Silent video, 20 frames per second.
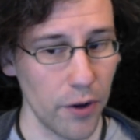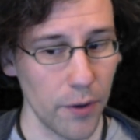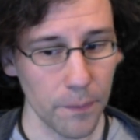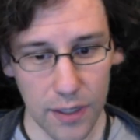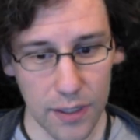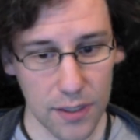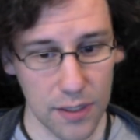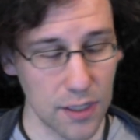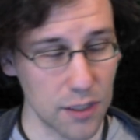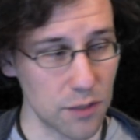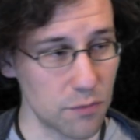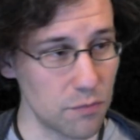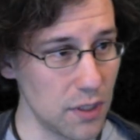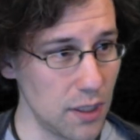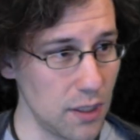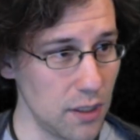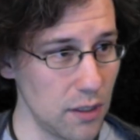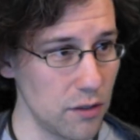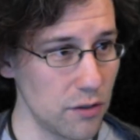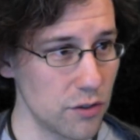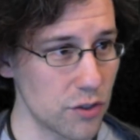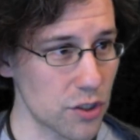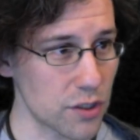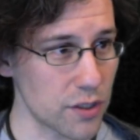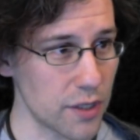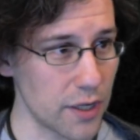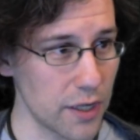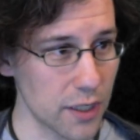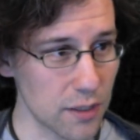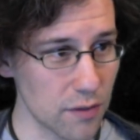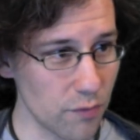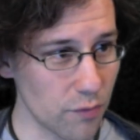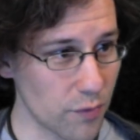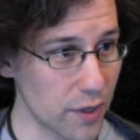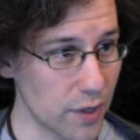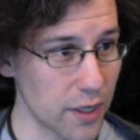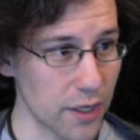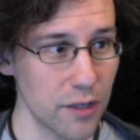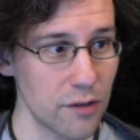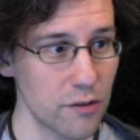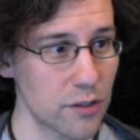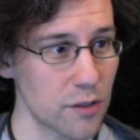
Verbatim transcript: Is this me just like reading you